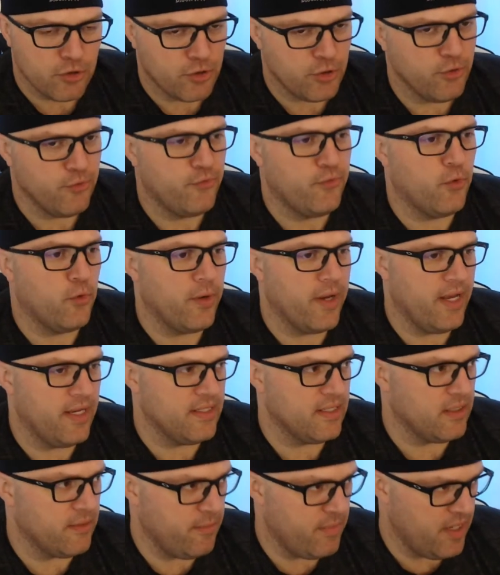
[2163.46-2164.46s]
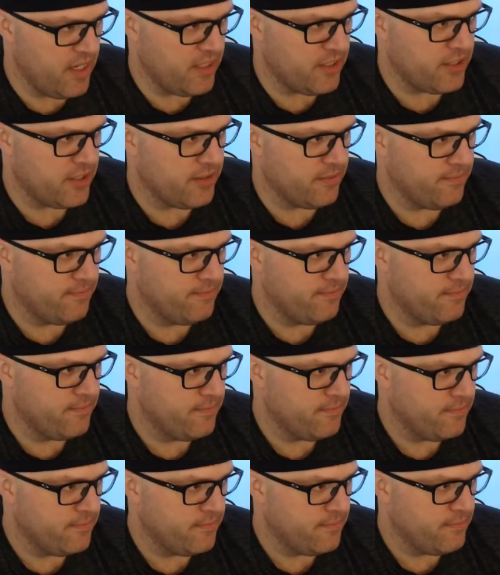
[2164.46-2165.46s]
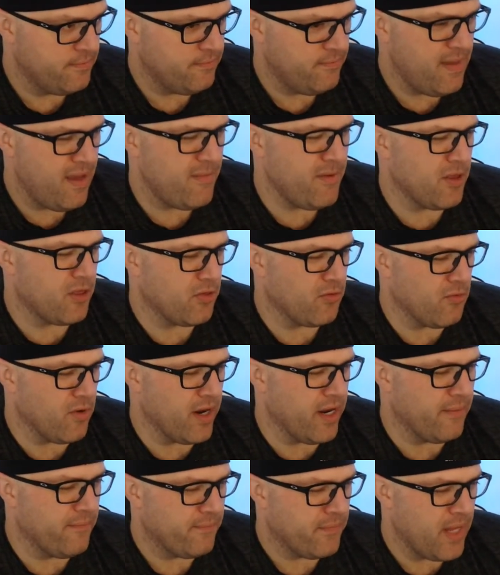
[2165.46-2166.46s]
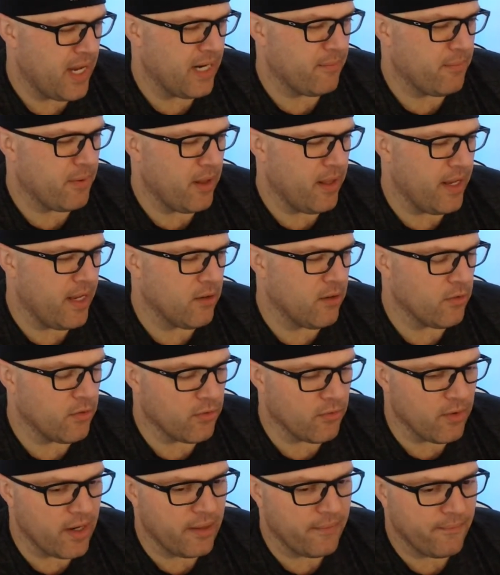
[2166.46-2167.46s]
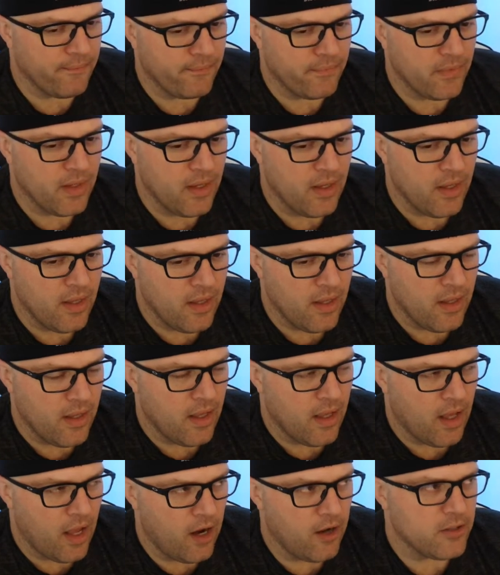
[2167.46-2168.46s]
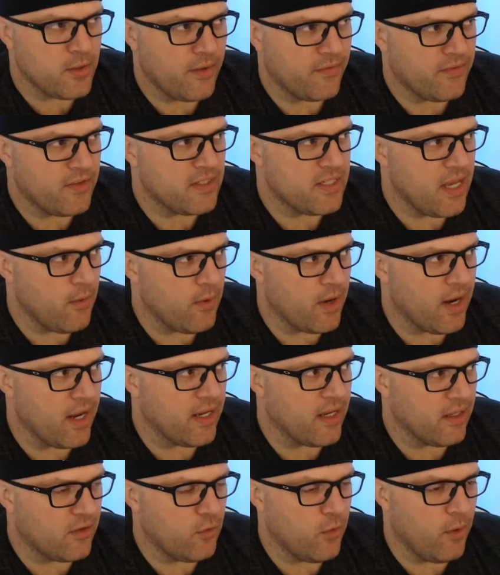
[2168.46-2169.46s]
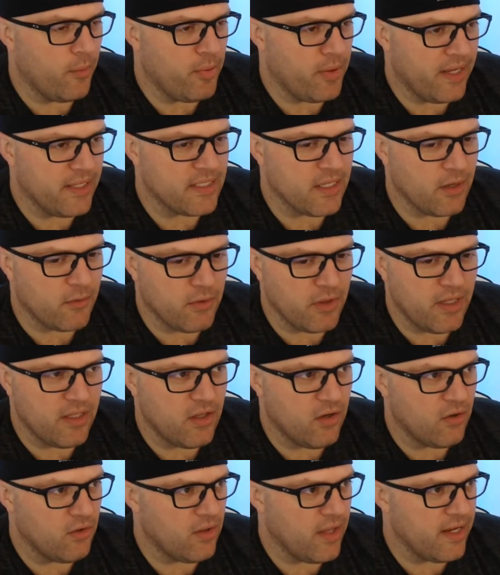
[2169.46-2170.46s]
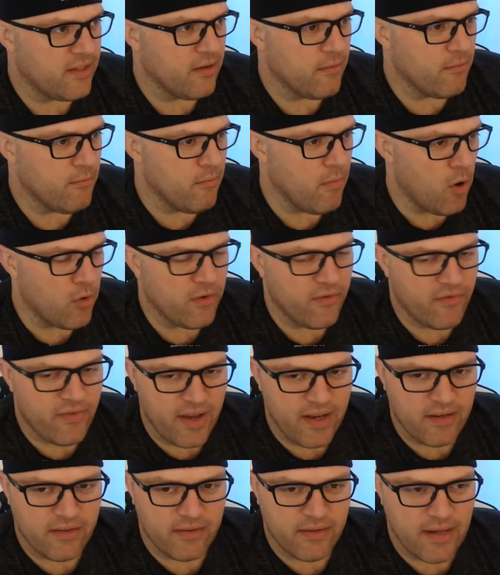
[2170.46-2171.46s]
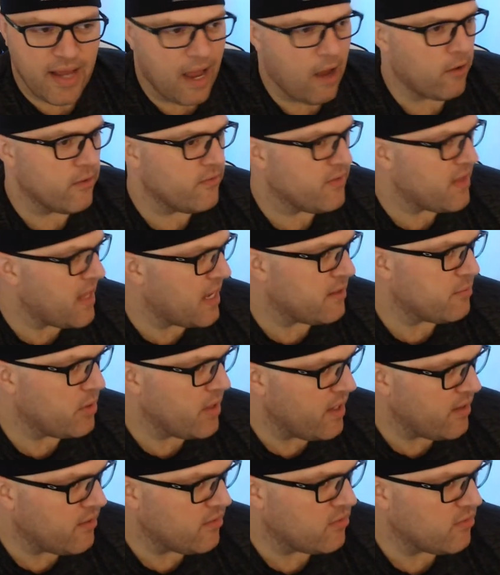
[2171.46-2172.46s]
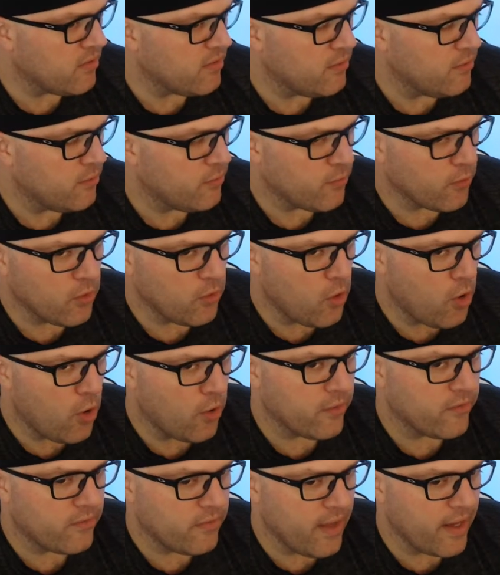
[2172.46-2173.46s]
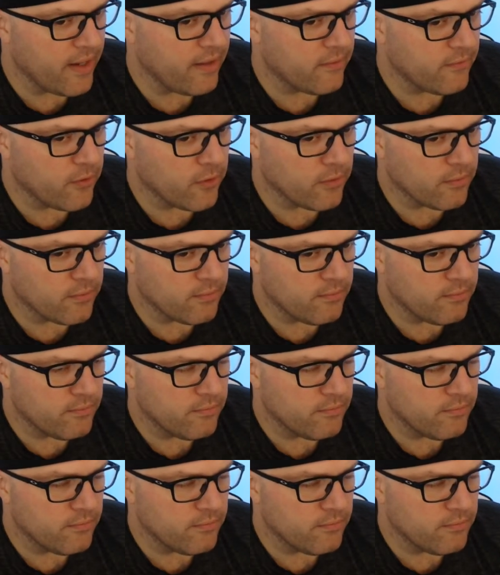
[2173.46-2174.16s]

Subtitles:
2 full days at the beach, maybe 3. I could probably handle 3. I also have to say, when I get to a place, I really don't like to motivate out of that place for for